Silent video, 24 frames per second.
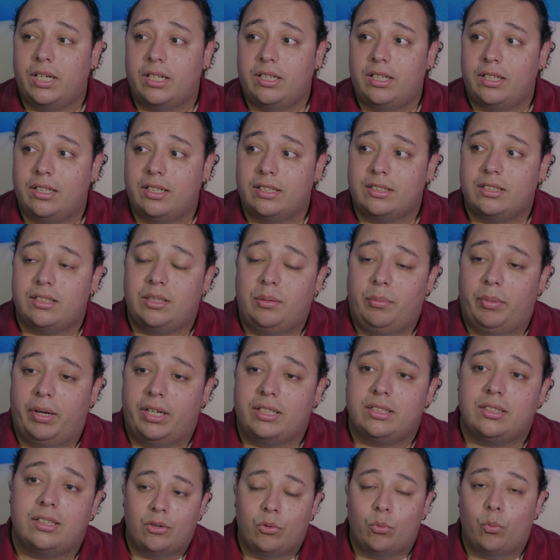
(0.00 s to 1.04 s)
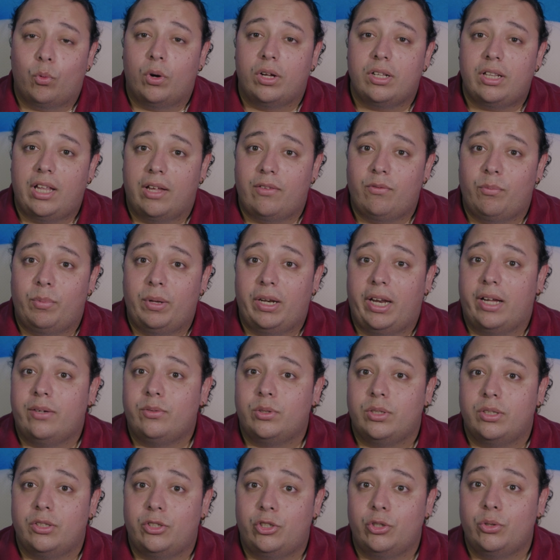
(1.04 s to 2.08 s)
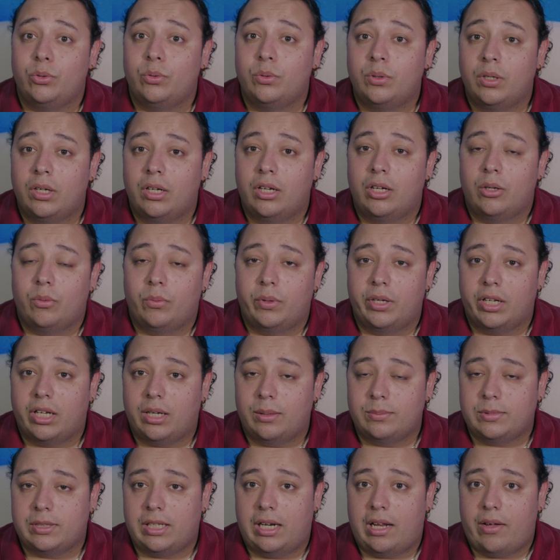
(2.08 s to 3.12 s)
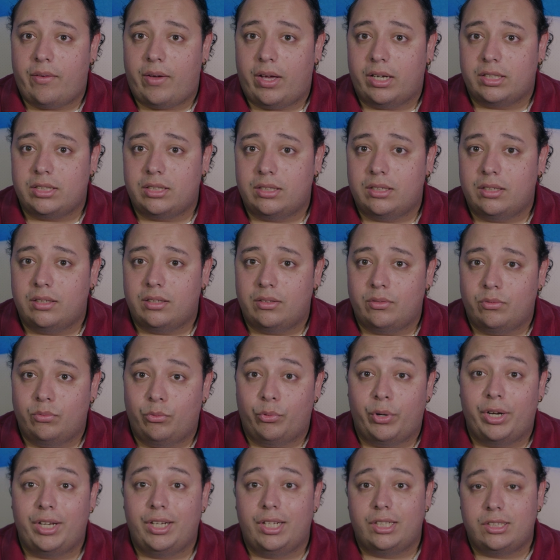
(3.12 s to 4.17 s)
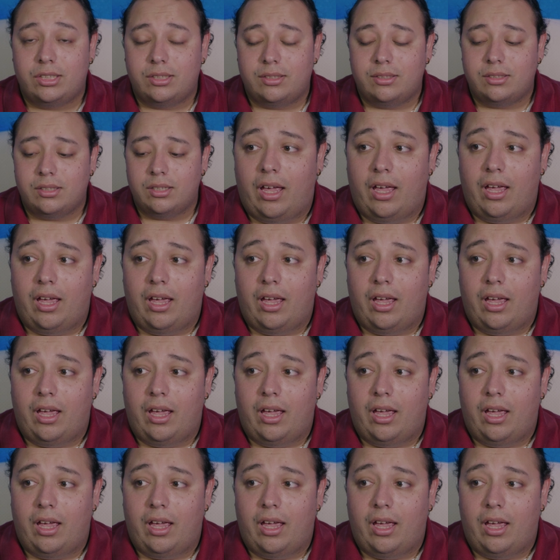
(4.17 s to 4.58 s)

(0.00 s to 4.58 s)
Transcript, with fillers: I think that's the best one they've been able to do when it comes to live action renditions,